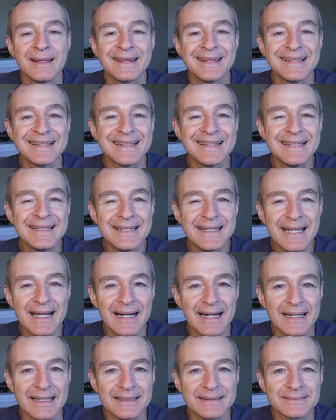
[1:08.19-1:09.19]
The
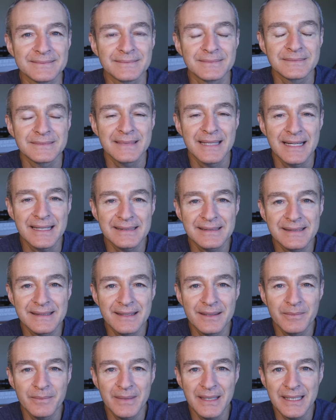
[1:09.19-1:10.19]
EDI, that's
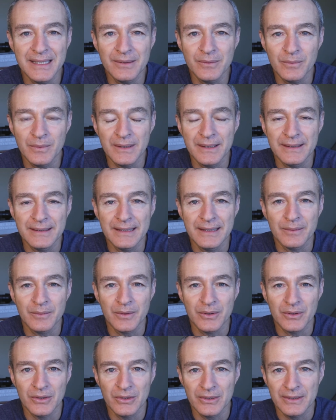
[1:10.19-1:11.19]
the main one that
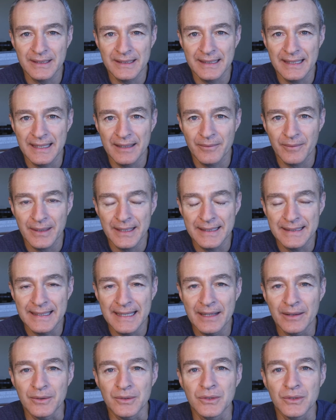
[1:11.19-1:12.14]
we're looking at right now.